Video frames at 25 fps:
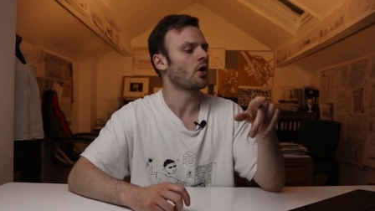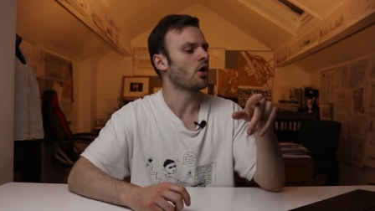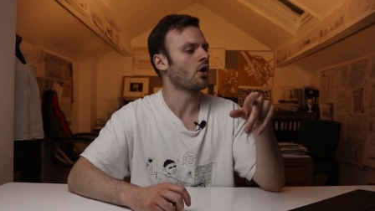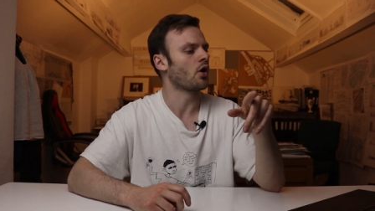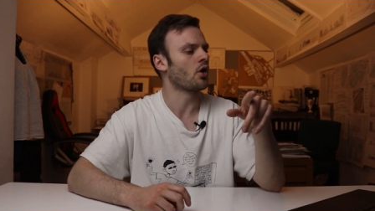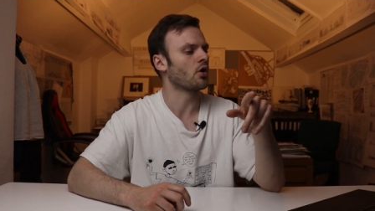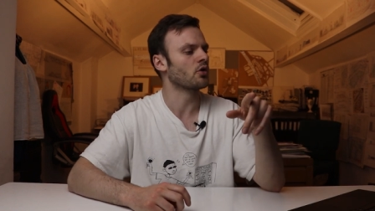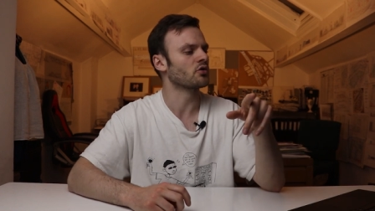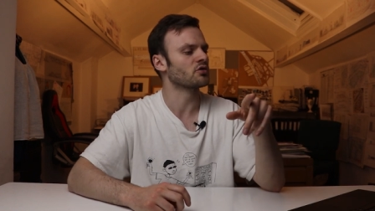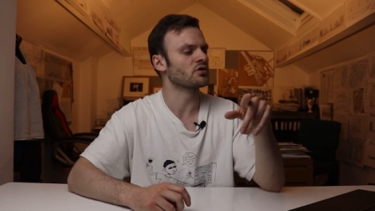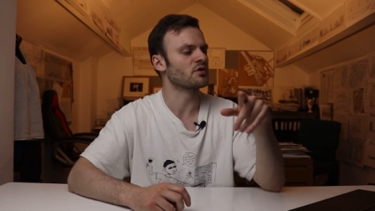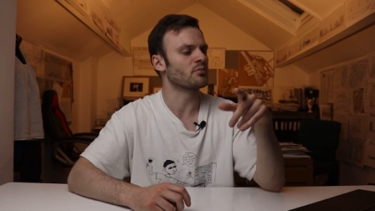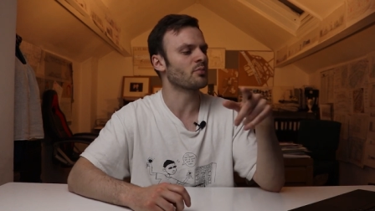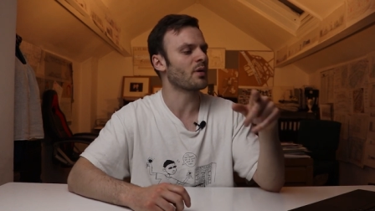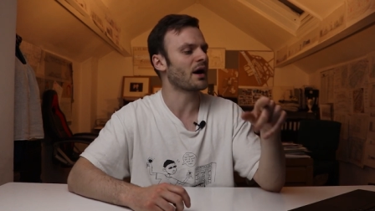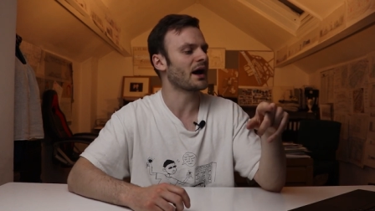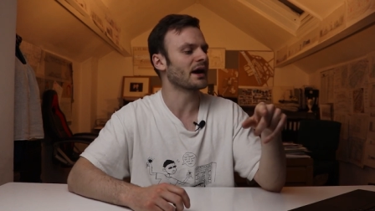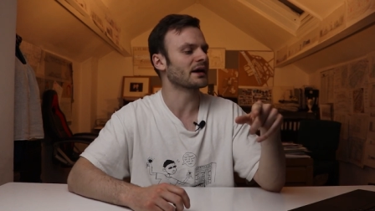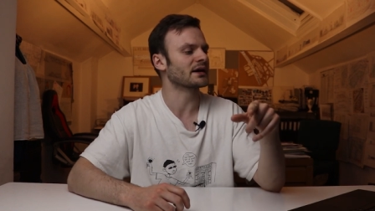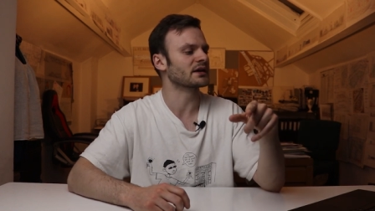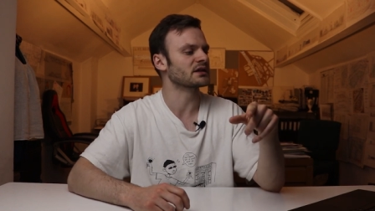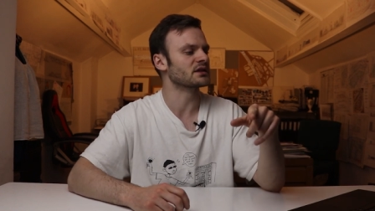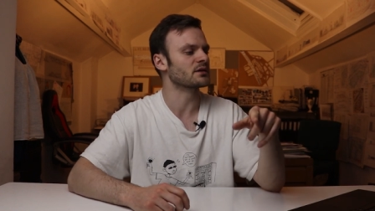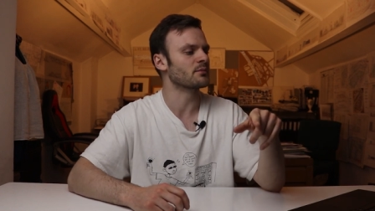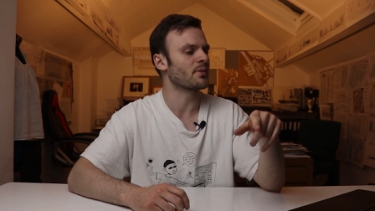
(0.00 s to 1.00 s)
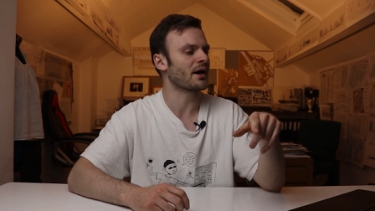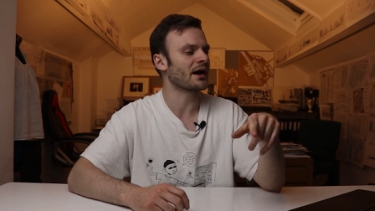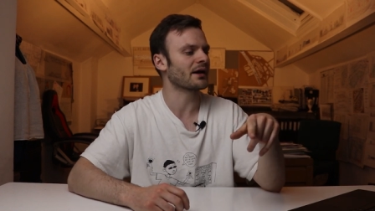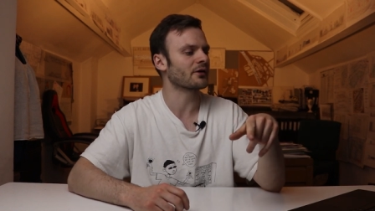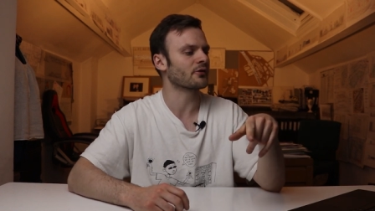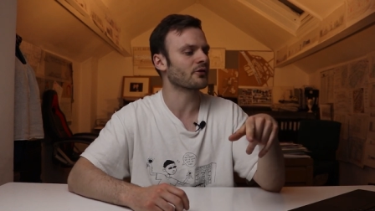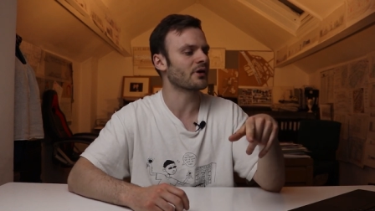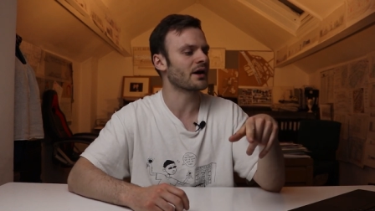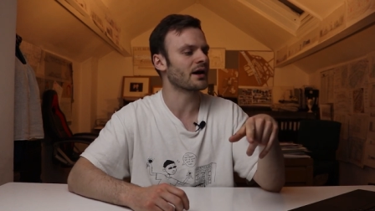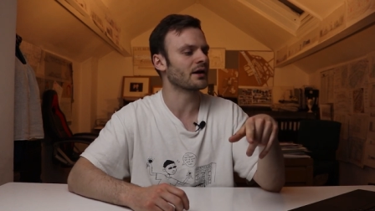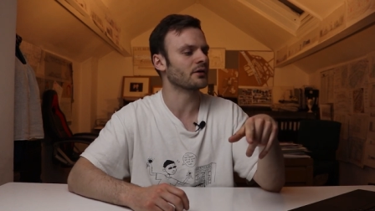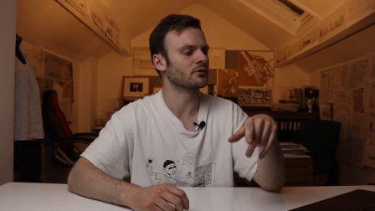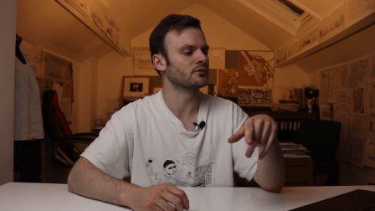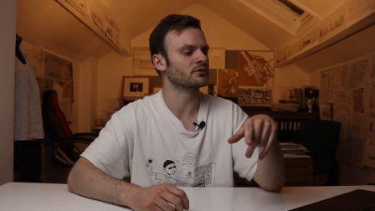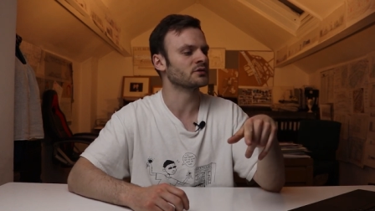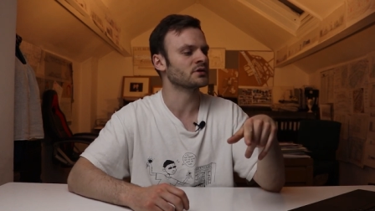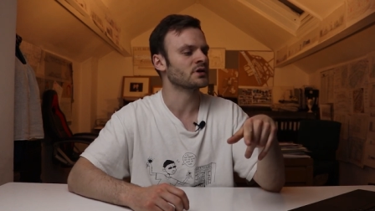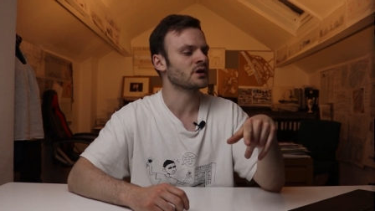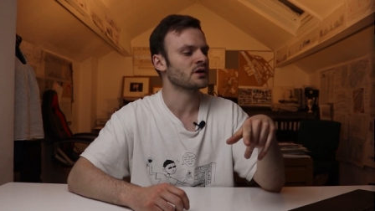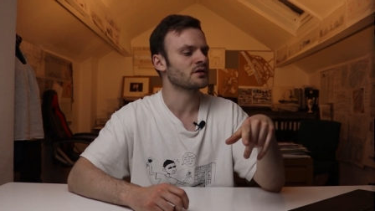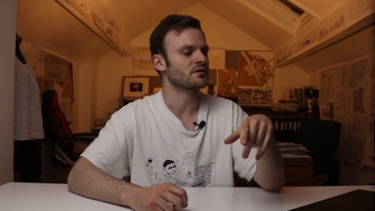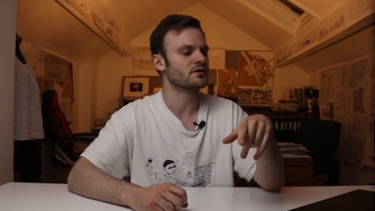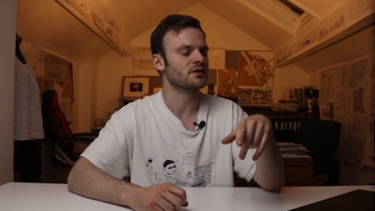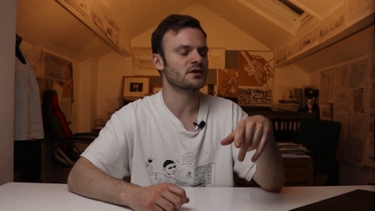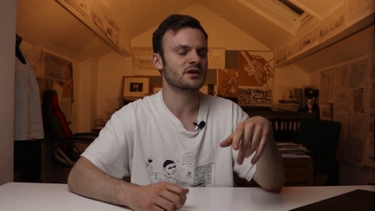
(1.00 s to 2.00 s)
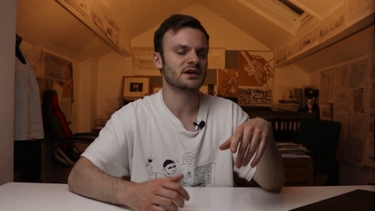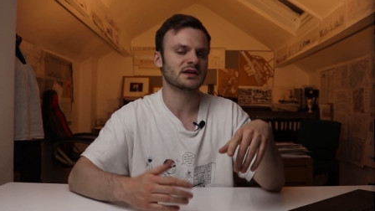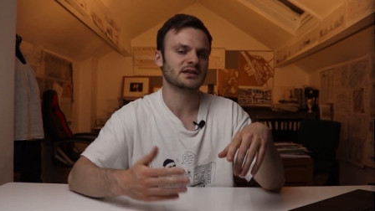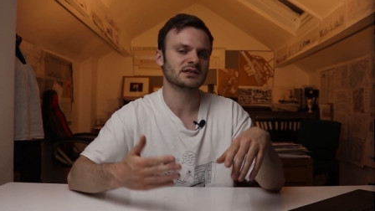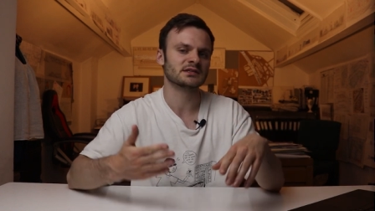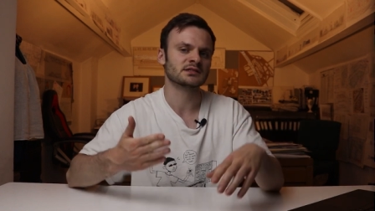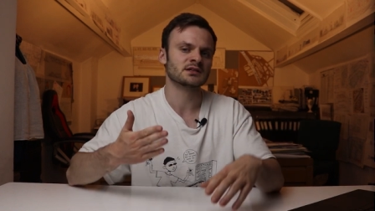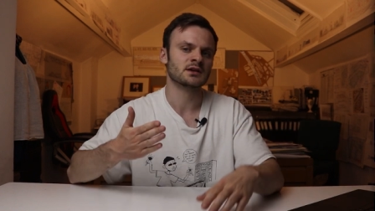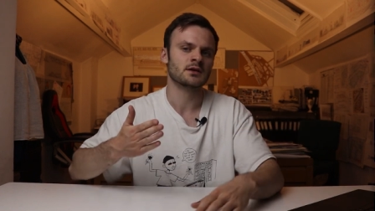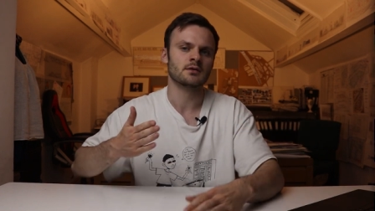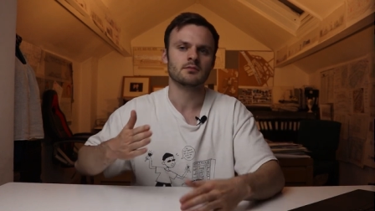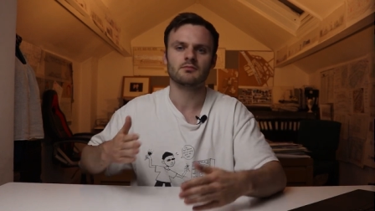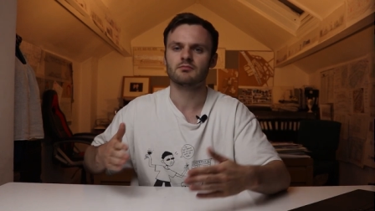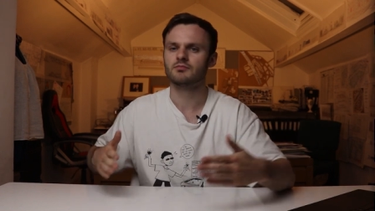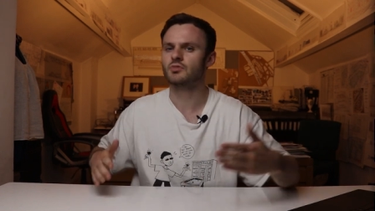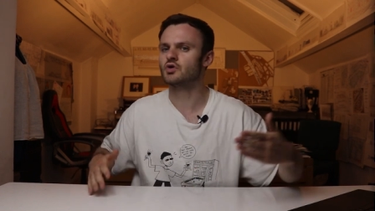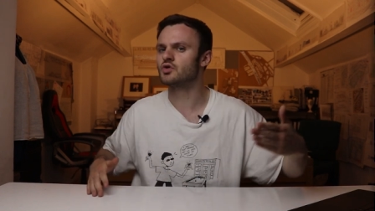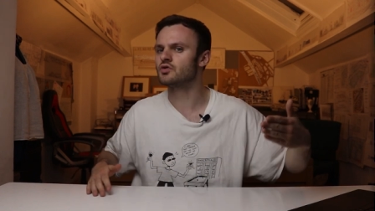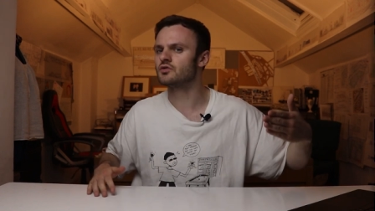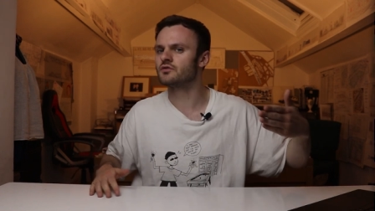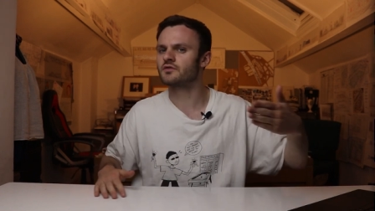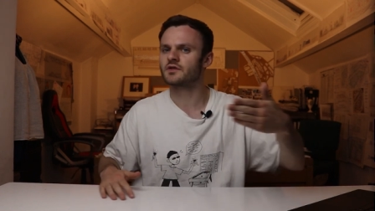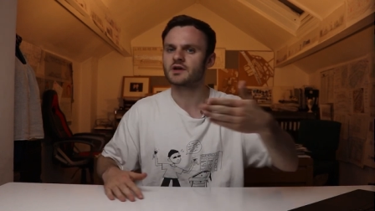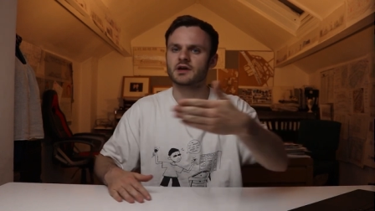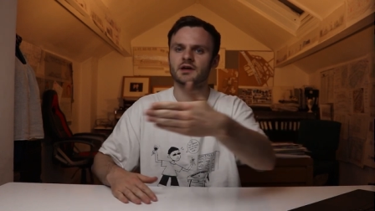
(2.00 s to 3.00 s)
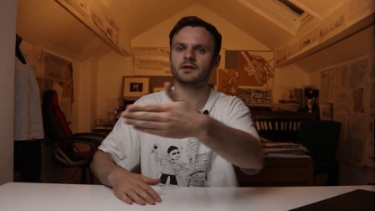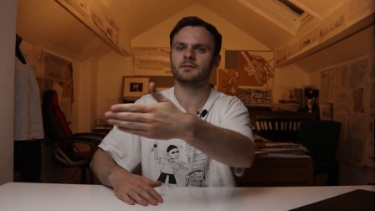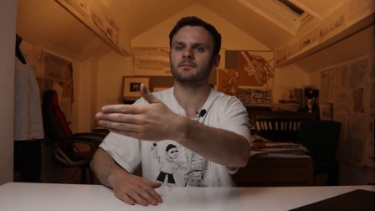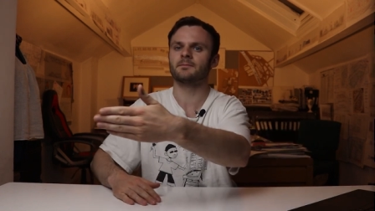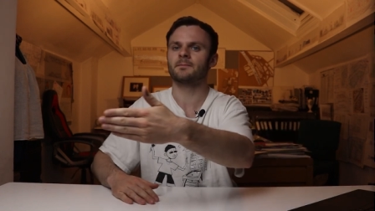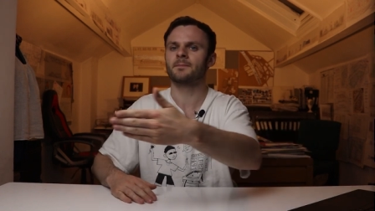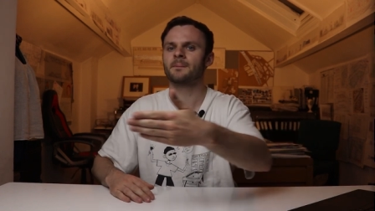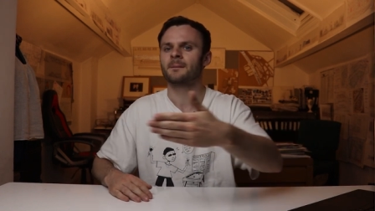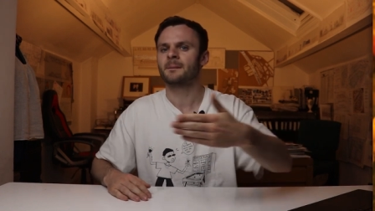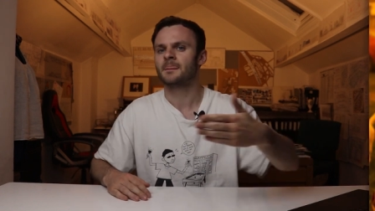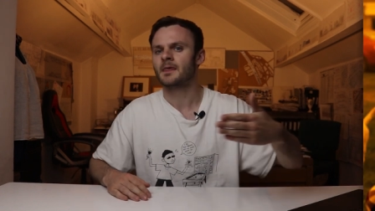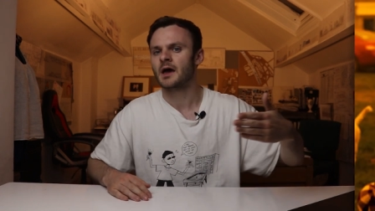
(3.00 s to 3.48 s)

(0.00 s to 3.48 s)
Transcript: on the bike in the background that is moving